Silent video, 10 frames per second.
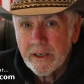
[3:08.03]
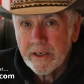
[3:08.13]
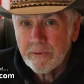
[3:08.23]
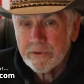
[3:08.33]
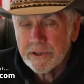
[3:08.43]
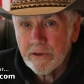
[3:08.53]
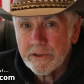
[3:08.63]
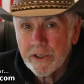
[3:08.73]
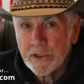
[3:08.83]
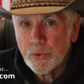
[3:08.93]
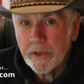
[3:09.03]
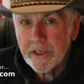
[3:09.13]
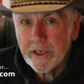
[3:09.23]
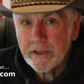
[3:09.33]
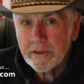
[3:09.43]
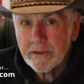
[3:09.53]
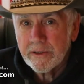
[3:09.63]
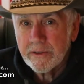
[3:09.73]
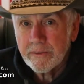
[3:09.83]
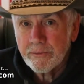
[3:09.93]
can result in a 20-year
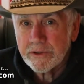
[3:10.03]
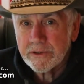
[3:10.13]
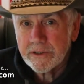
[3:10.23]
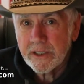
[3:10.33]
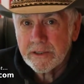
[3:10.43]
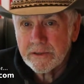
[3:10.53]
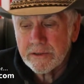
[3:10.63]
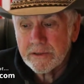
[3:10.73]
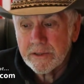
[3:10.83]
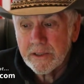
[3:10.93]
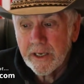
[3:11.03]
prison sentence